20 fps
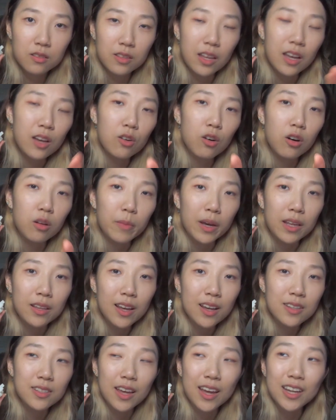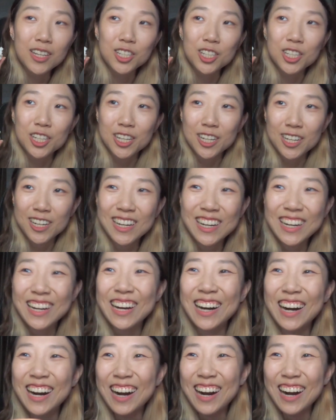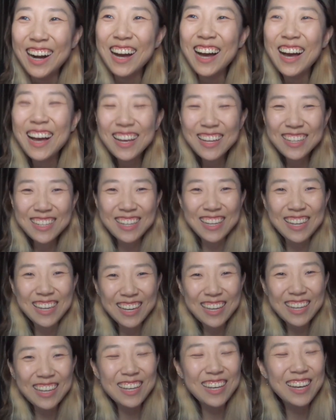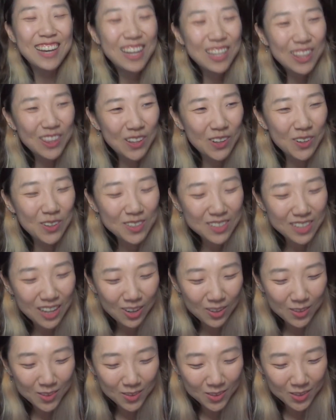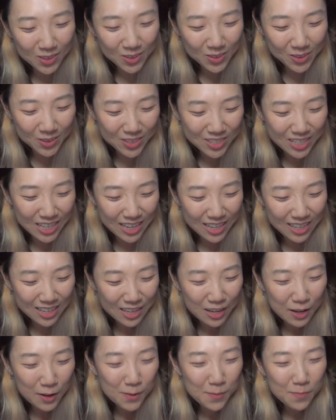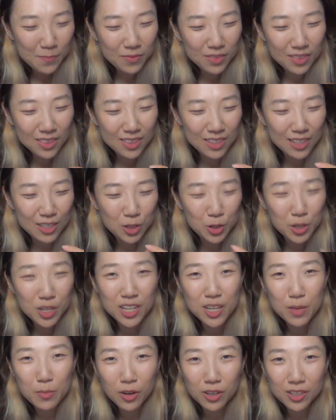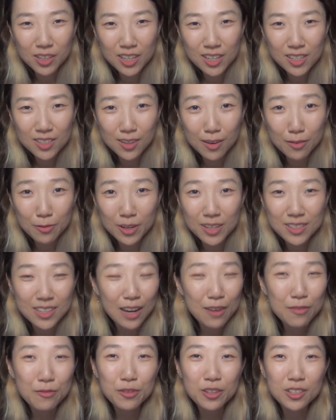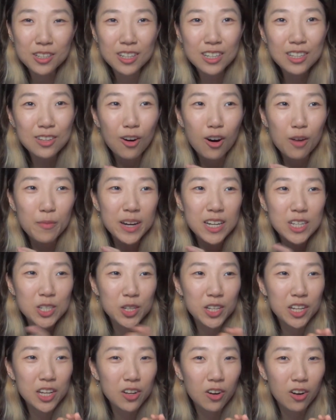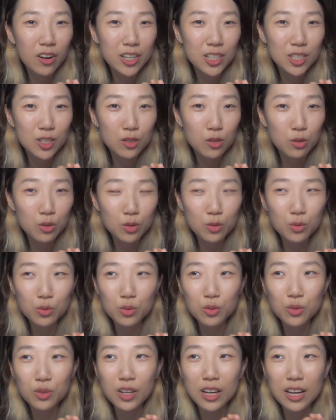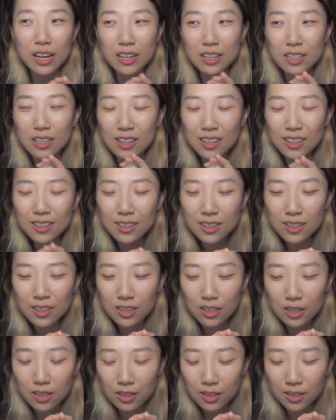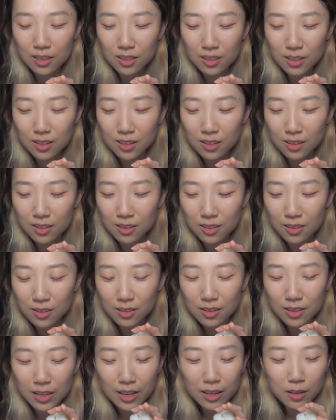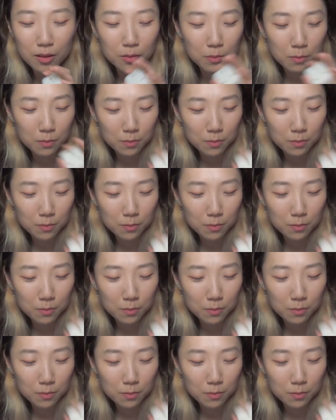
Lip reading: Thank God my dad's an engineer. He knows how to use like the 3D modeling softwares. I've returned all my 3D knowledge to school. I learned it in like